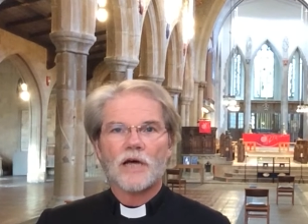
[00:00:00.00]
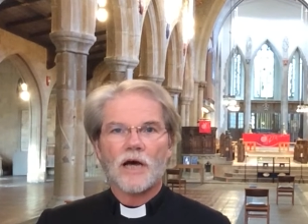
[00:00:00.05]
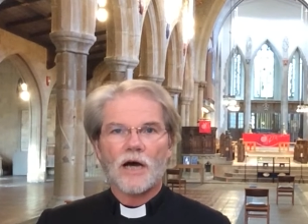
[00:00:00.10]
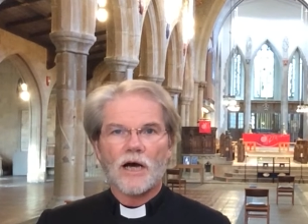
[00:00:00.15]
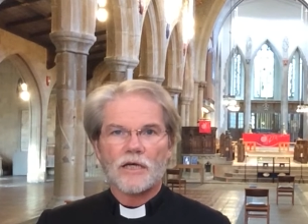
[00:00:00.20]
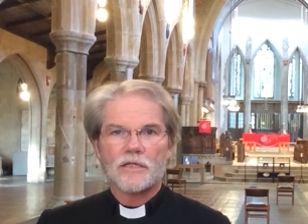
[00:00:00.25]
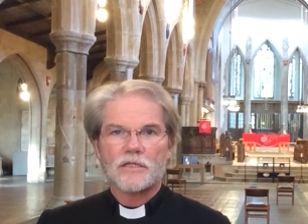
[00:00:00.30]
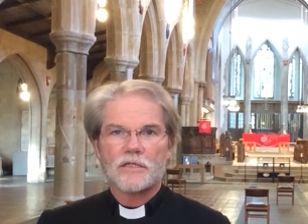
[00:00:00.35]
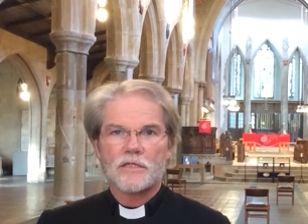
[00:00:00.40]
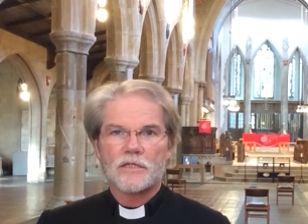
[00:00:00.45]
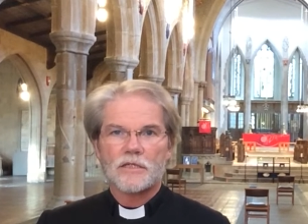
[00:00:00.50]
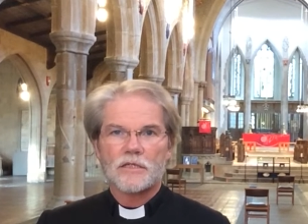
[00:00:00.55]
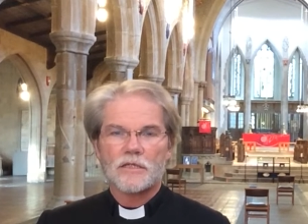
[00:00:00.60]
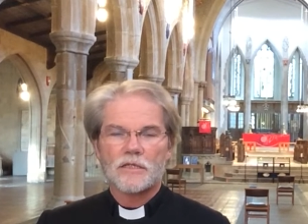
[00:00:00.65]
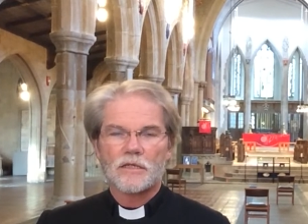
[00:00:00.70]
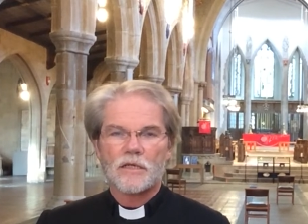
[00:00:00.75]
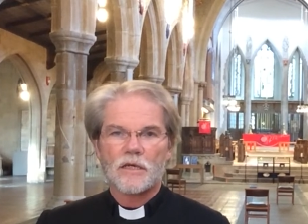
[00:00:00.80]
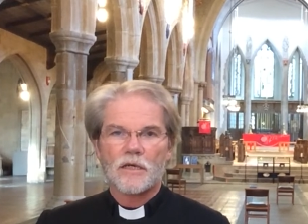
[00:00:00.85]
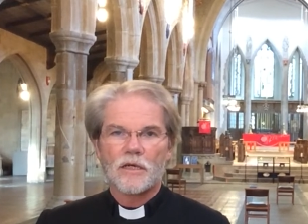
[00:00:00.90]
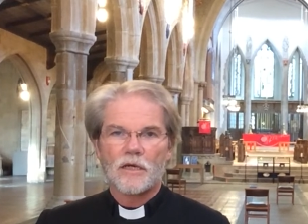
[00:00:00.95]

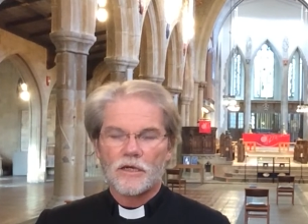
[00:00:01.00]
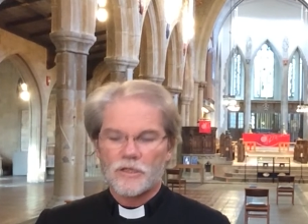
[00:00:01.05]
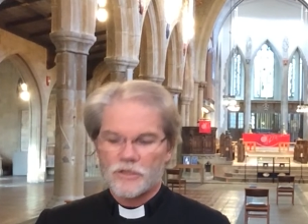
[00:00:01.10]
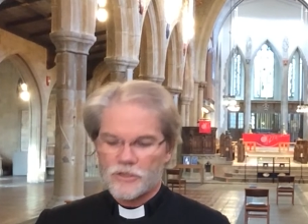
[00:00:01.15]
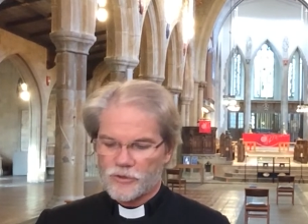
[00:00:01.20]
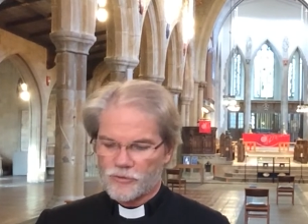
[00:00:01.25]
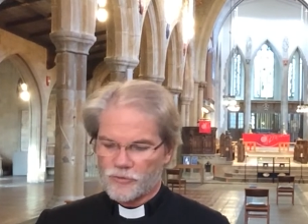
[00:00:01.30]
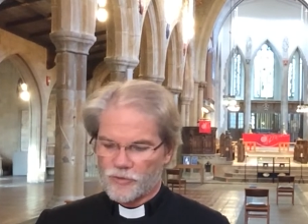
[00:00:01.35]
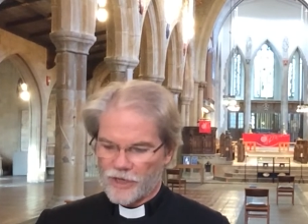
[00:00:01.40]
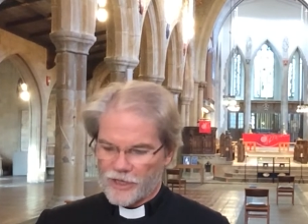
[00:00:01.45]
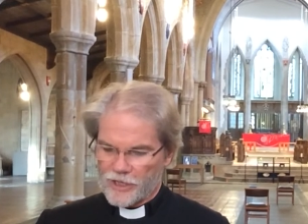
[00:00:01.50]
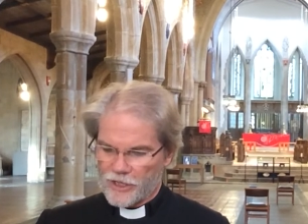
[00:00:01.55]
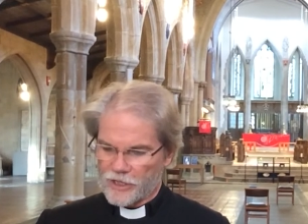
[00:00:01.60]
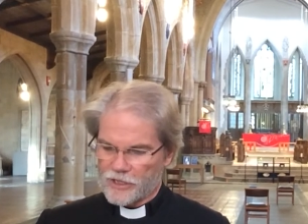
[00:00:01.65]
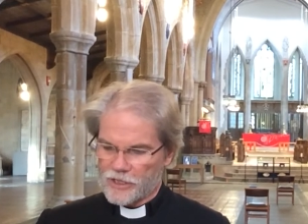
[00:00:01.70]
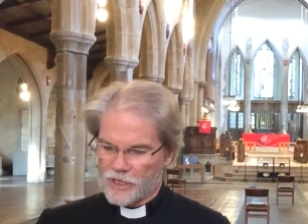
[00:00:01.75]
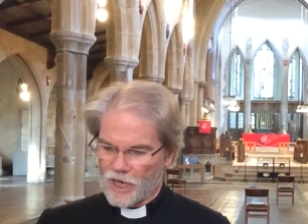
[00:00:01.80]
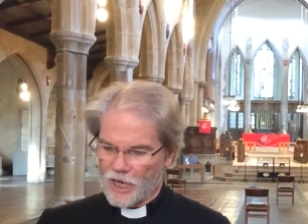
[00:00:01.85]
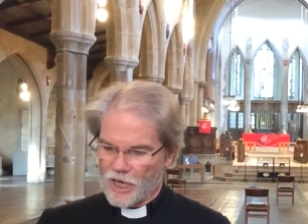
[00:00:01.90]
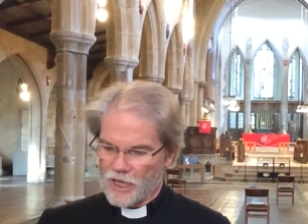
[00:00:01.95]
us to
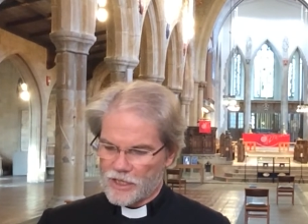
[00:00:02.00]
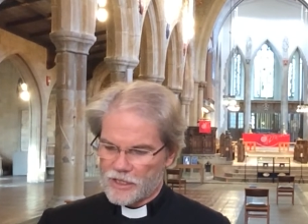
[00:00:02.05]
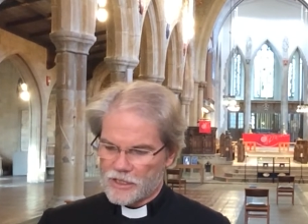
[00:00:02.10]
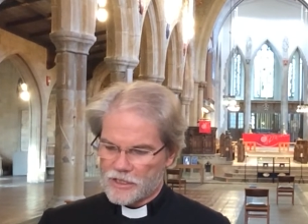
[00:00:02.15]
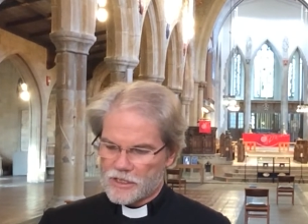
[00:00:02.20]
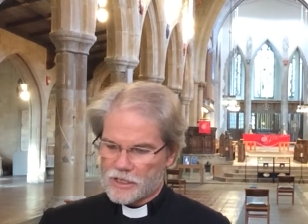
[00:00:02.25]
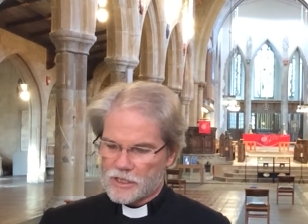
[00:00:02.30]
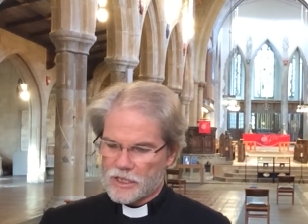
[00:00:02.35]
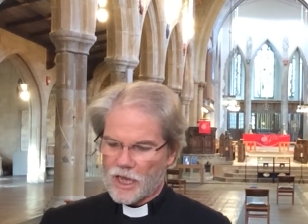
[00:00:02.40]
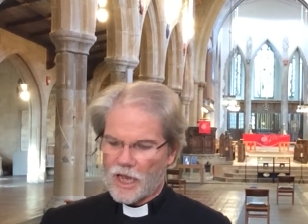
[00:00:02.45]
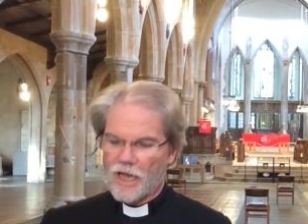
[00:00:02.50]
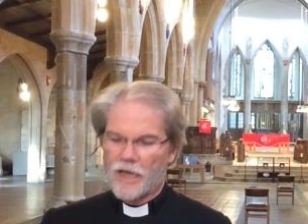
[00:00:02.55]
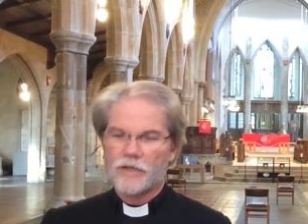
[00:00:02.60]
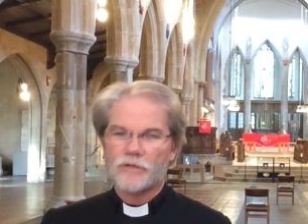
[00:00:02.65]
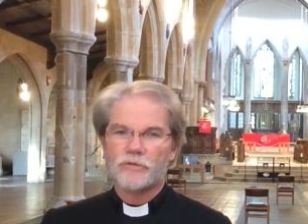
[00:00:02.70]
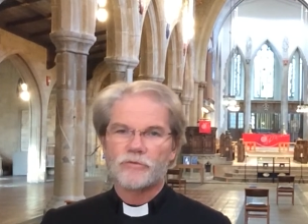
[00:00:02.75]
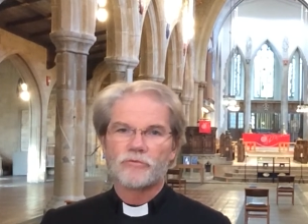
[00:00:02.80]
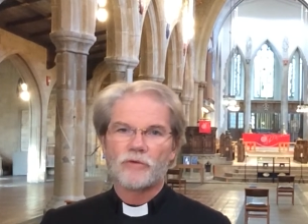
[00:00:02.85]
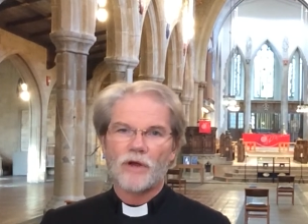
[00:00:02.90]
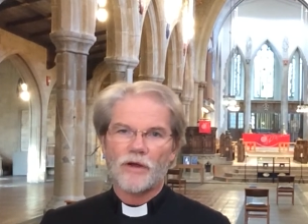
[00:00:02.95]
recognize
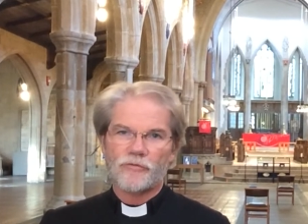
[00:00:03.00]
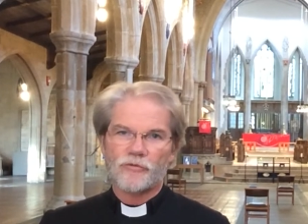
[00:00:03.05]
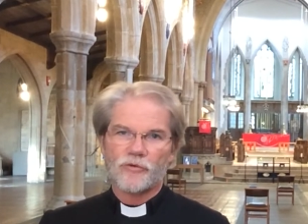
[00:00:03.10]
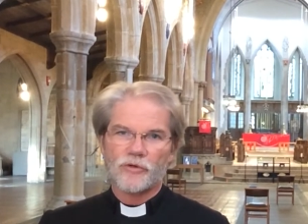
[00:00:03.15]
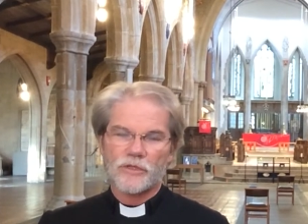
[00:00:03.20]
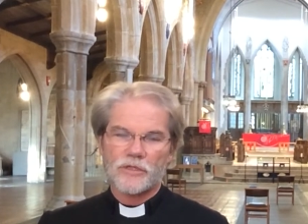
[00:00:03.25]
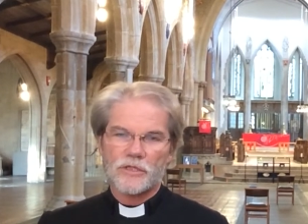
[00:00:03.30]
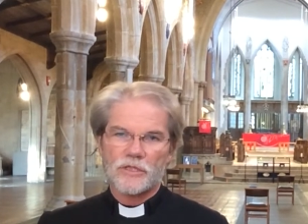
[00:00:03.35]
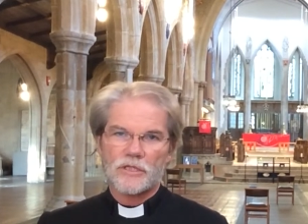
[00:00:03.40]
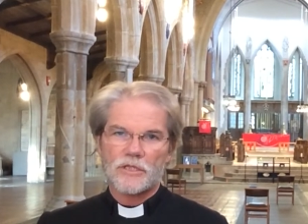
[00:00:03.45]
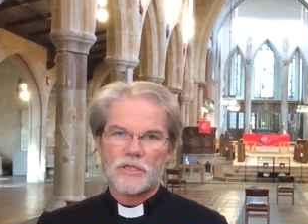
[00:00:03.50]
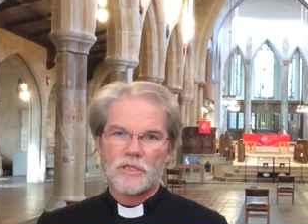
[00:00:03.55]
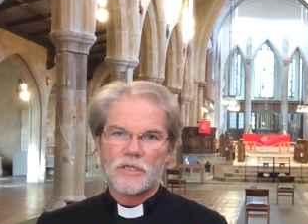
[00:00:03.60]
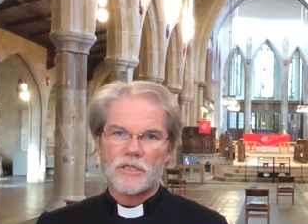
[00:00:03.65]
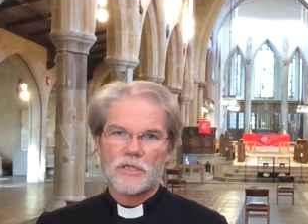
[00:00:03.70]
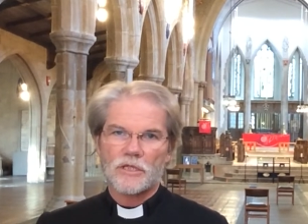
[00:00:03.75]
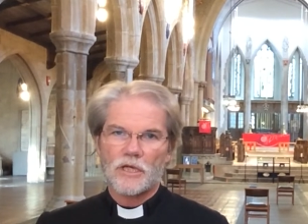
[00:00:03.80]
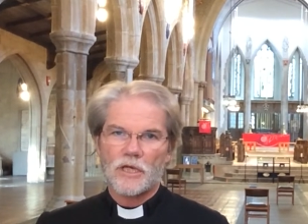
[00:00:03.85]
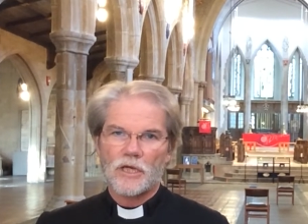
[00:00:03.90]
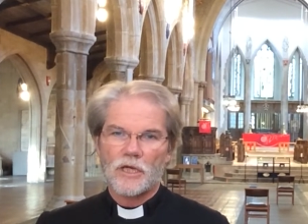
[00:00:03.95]
and
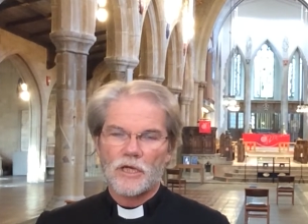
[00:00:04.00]
reverence